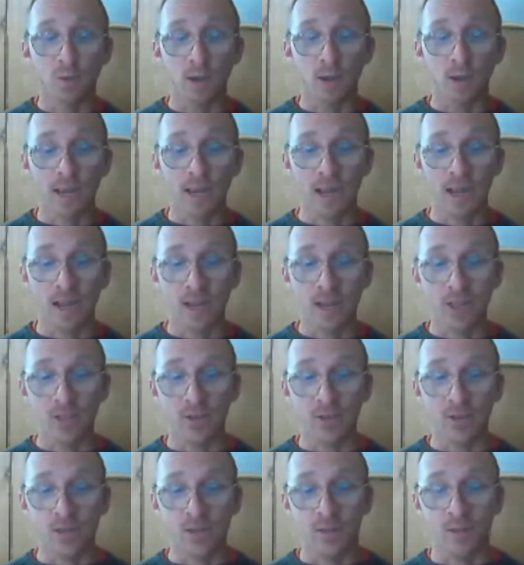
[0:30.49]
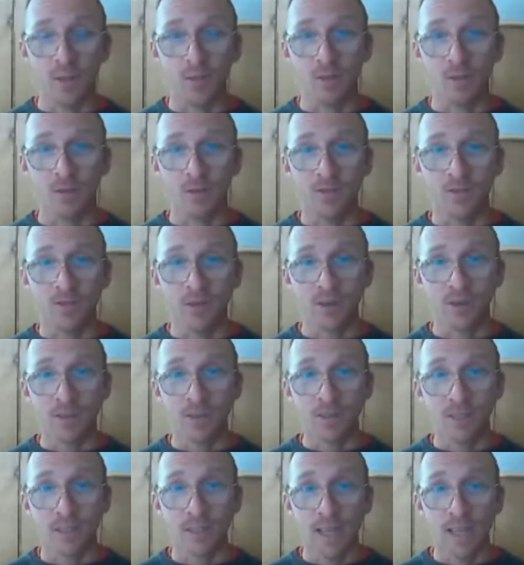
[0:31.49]
29th through September
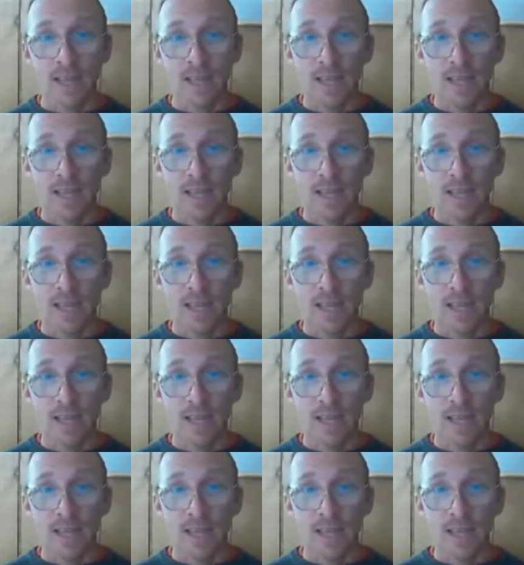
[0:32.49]
1st.